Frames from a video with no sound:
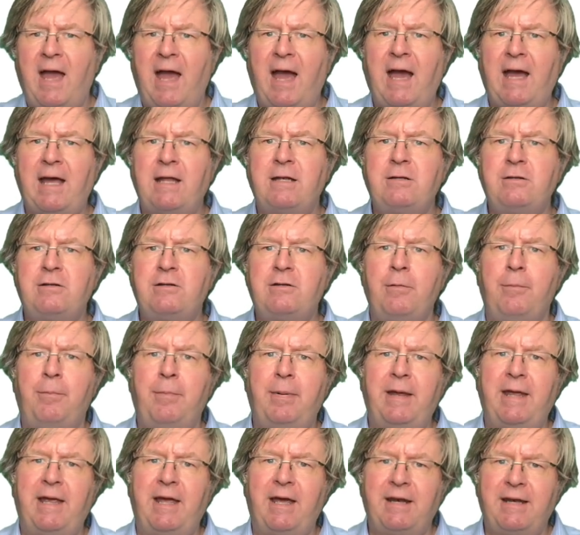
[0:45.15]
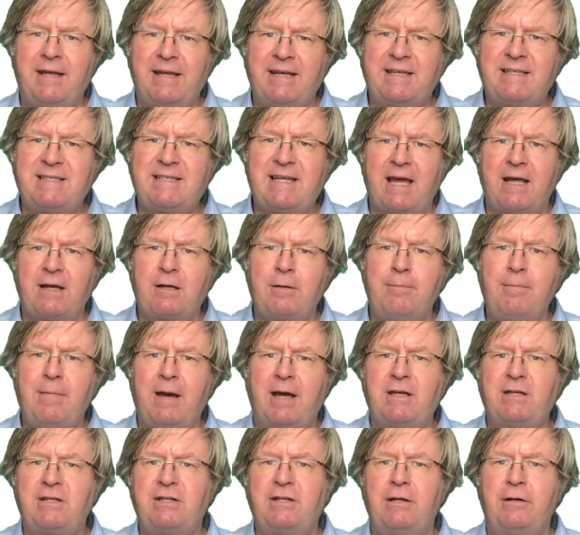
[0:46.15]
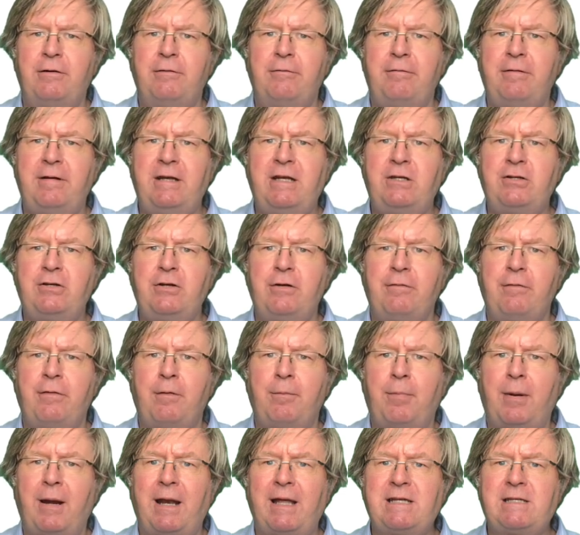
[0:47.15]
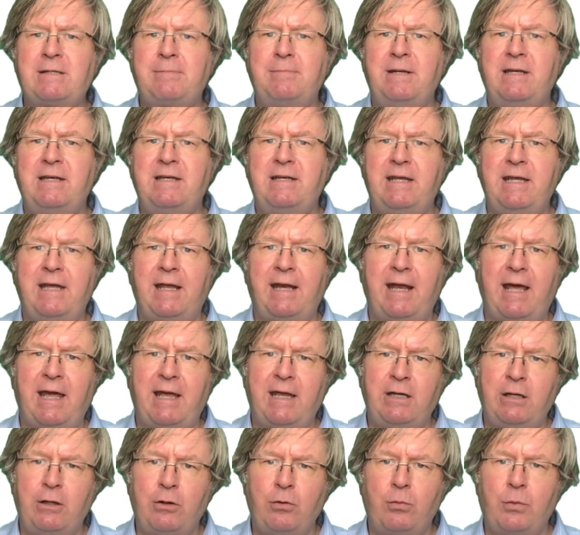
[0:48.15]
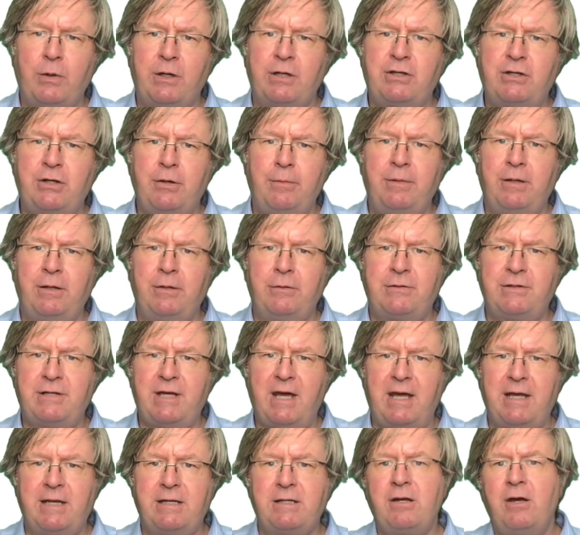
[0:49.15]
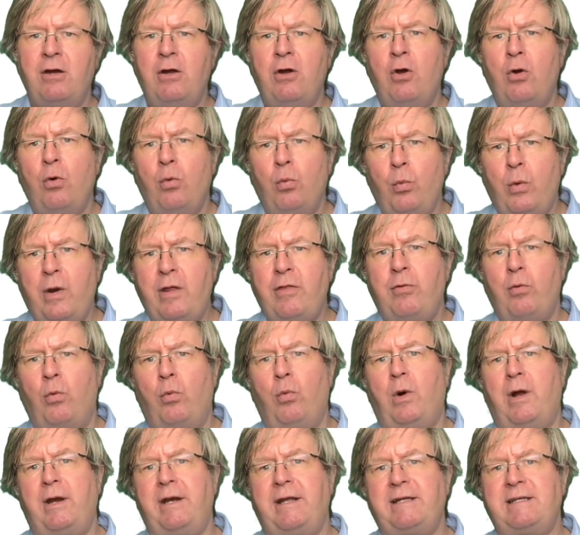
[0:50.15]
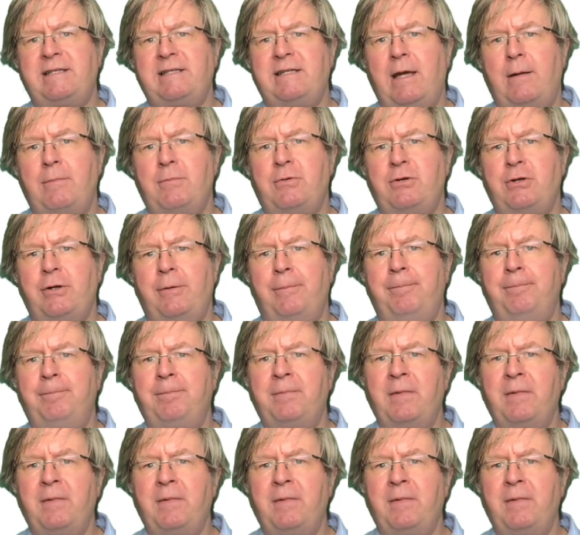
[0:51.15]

and to be an exact match to the region of the plasmid DNA you wish to mutate, with one exception,